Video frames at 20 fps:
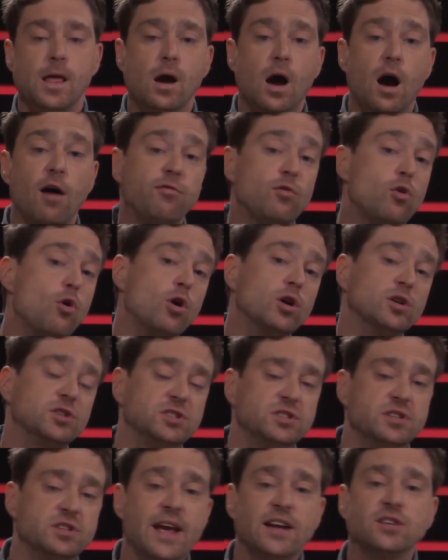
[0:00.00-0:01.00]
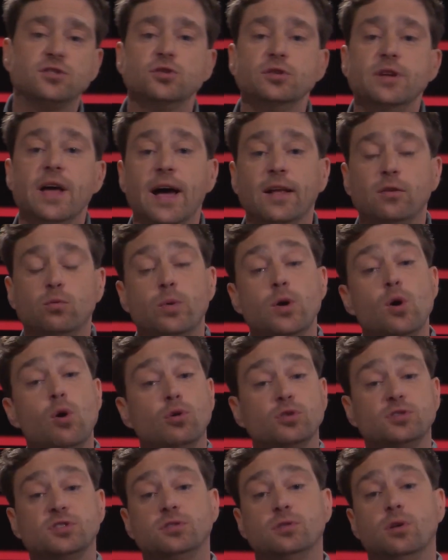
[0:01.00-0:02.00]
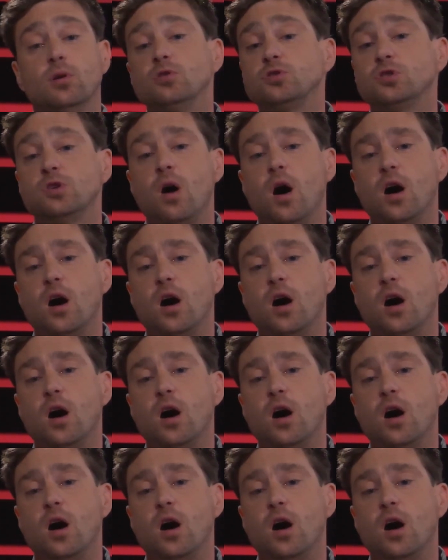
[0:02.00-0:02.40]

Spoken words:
Of course, next to that, we also